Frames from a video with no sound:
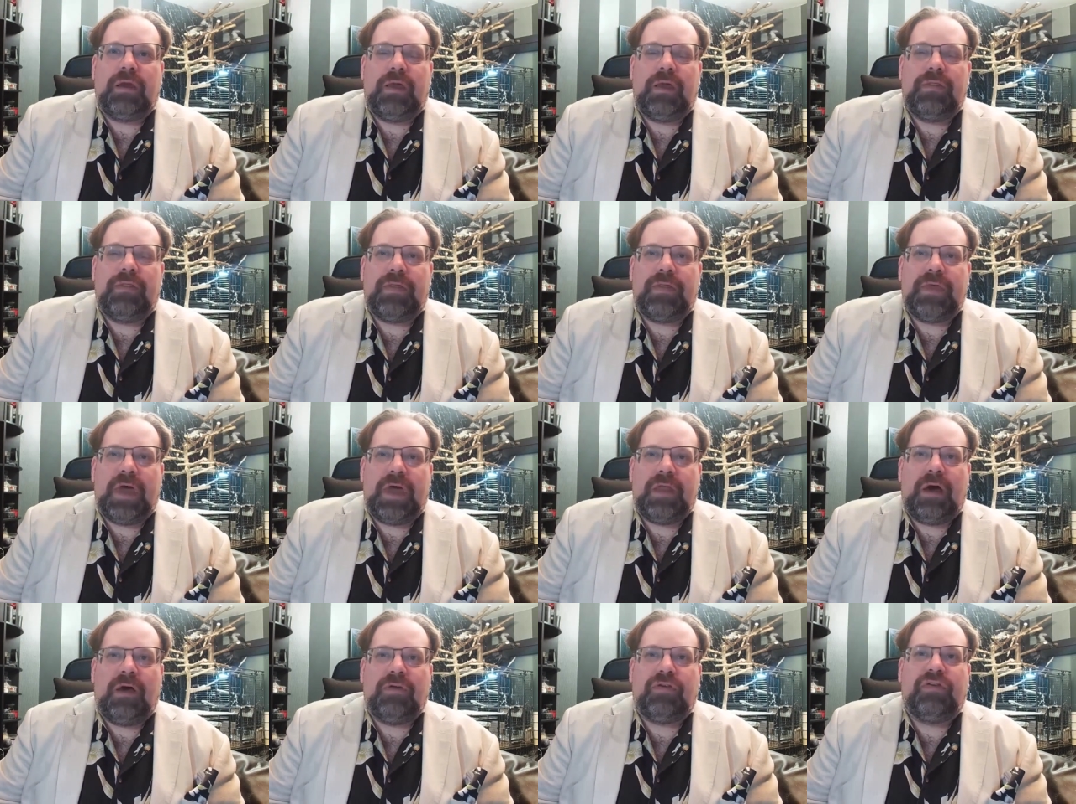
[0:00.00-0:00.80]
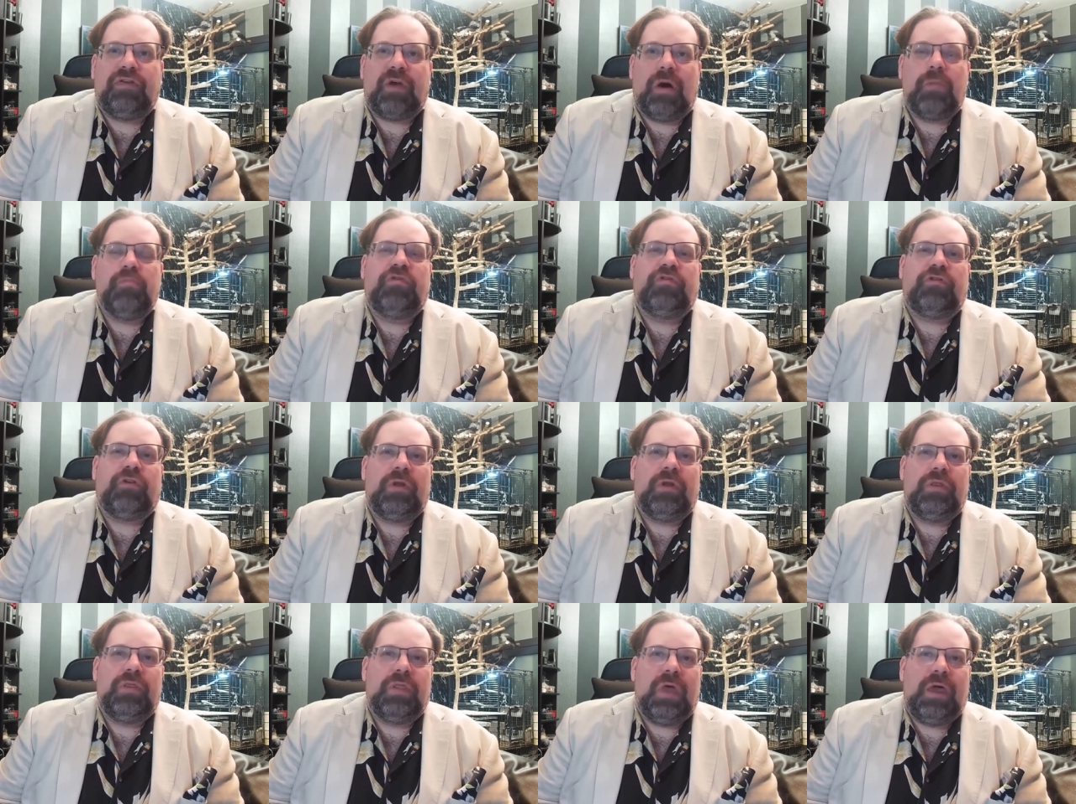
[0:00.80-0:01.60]
that that
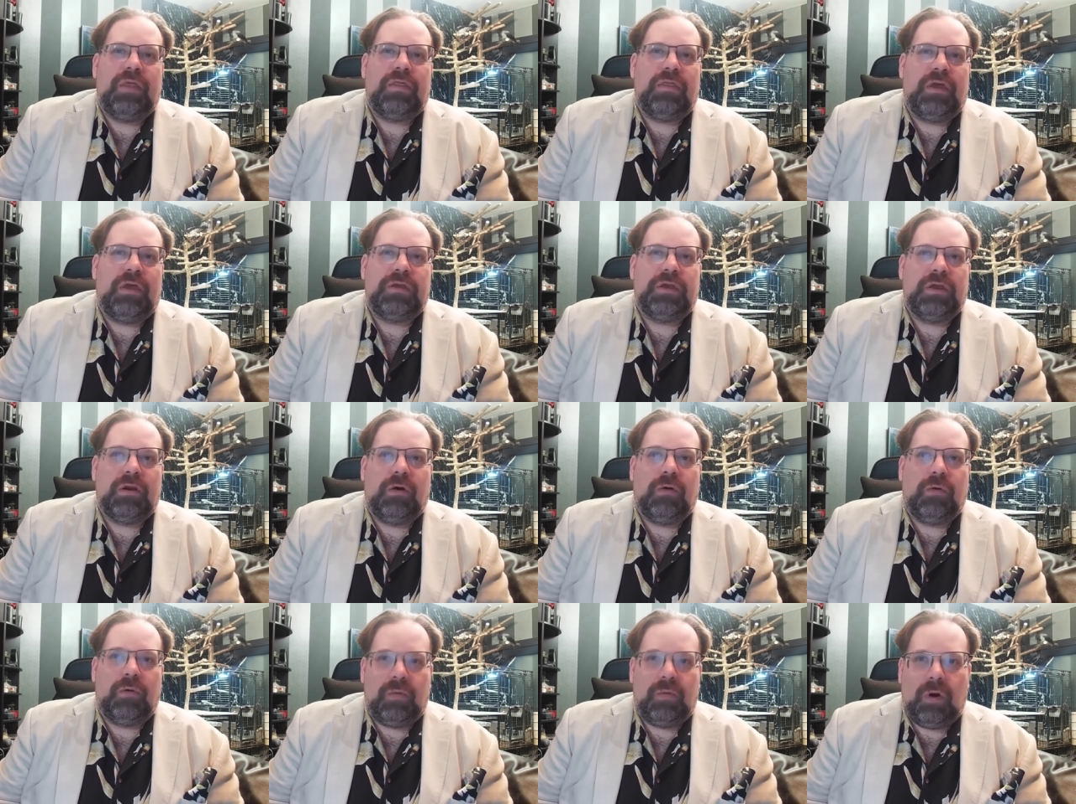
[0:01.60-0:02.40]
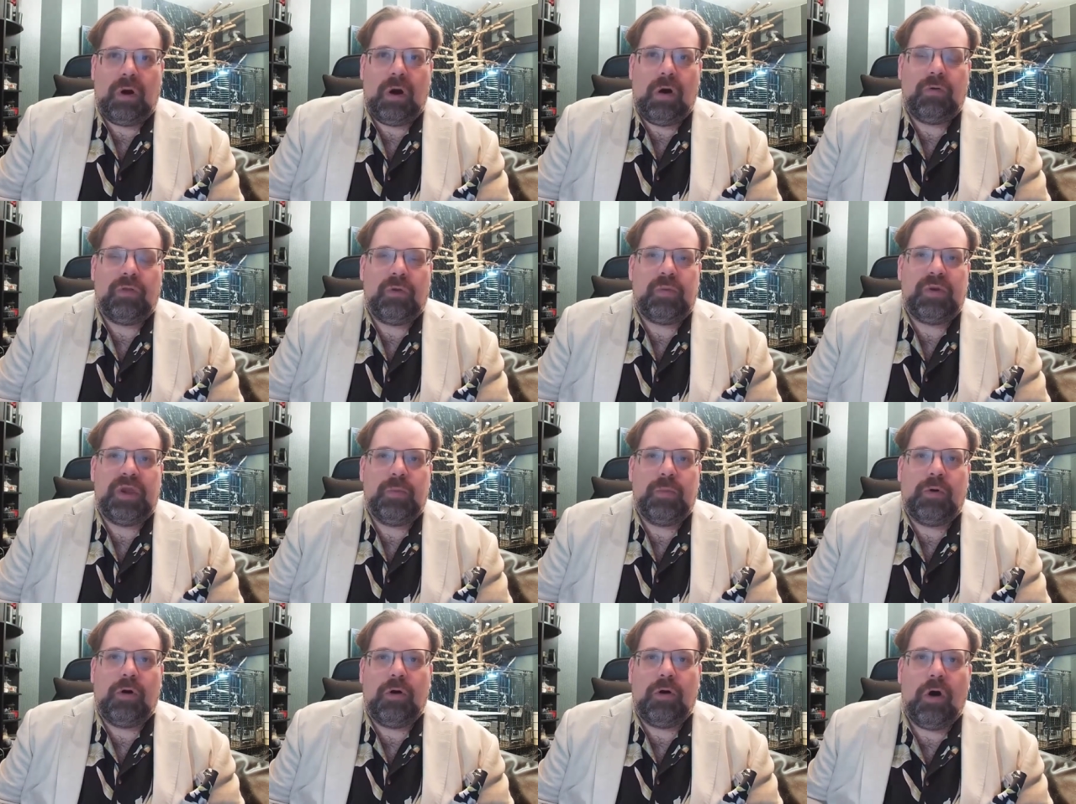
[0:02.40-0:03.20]
assumption that that you know all the
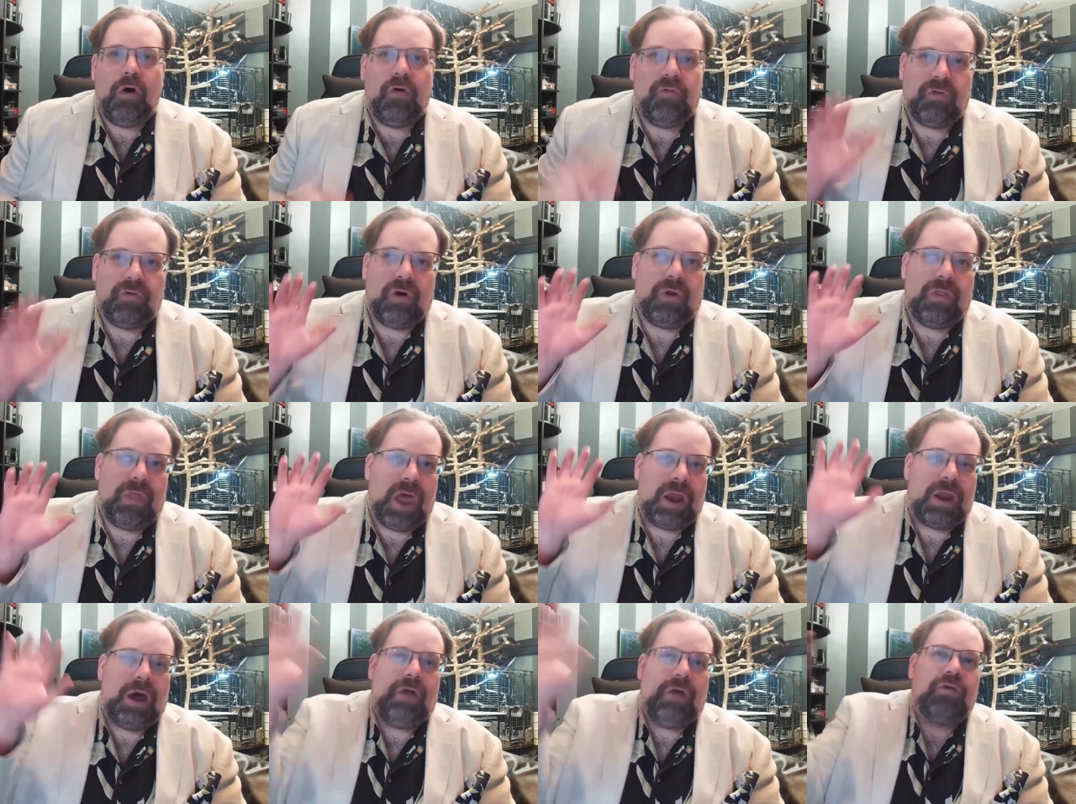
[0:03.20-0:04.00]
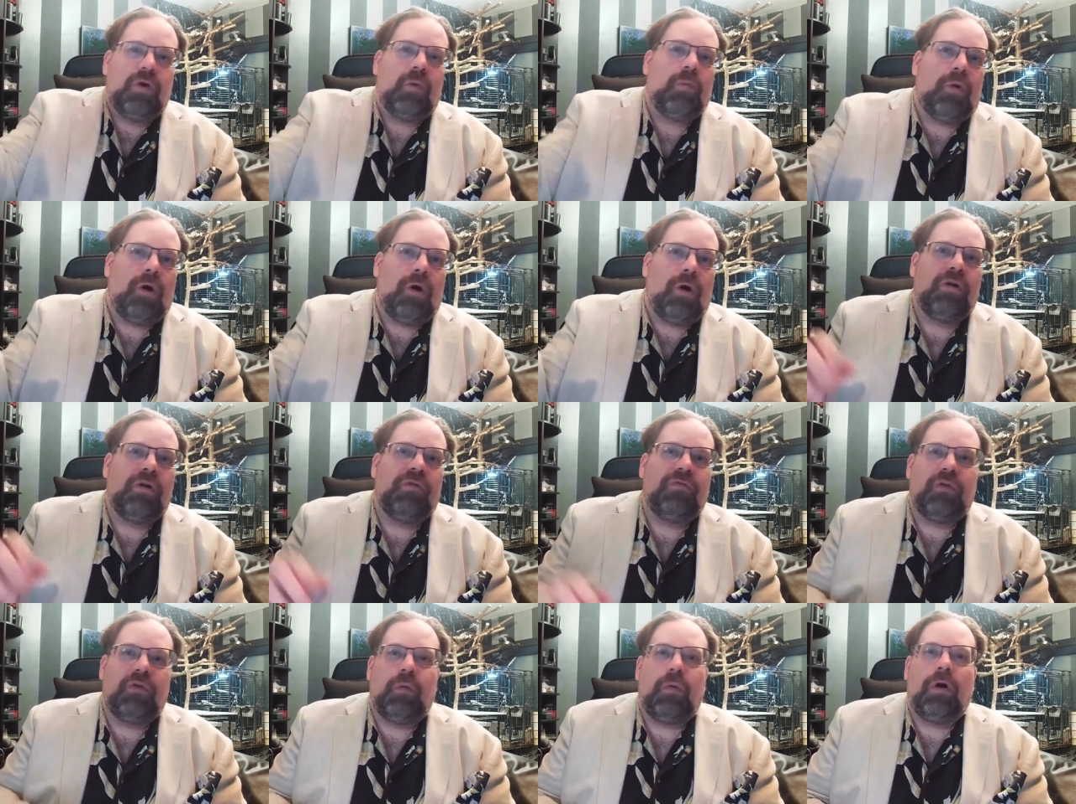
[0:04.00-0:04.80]
people over in that other part
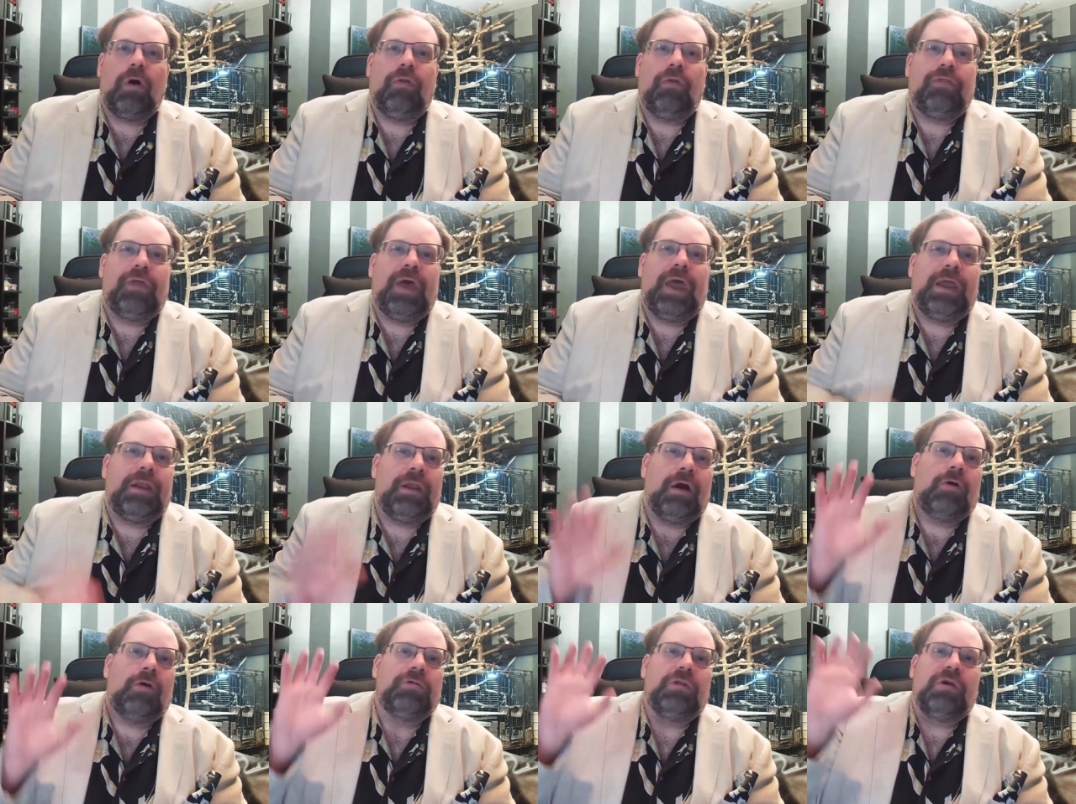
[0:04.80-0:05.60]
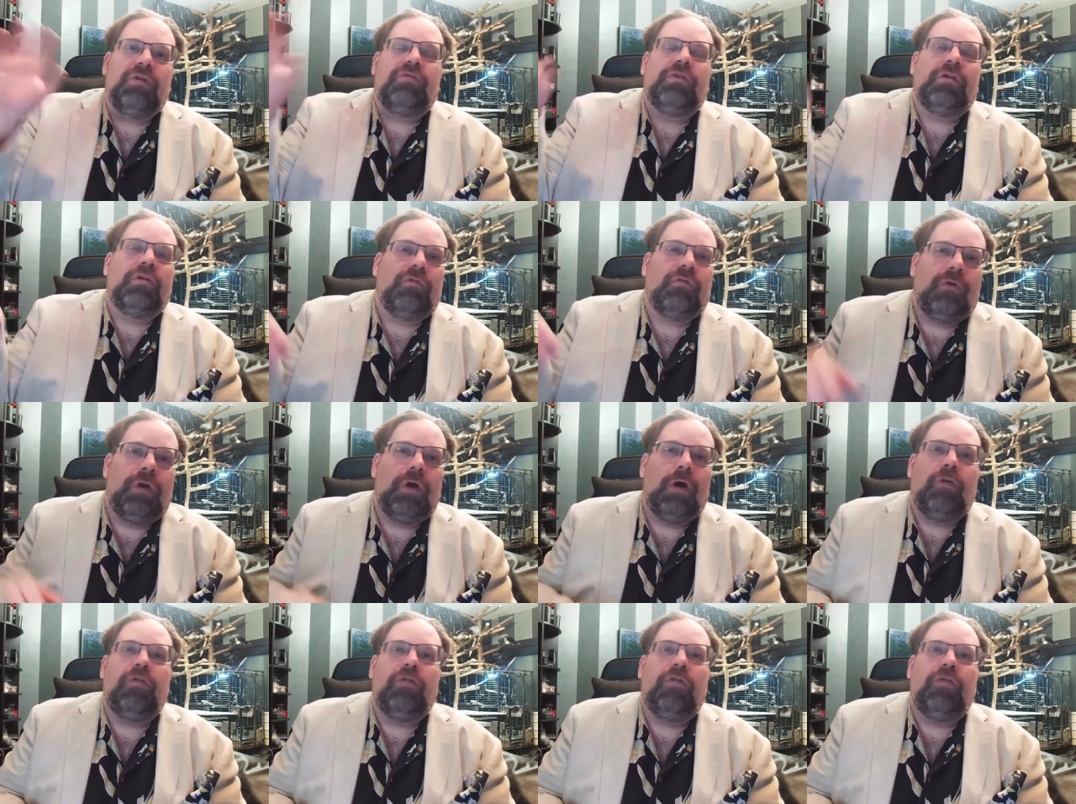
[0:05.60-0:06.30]
of the world they don't live in a real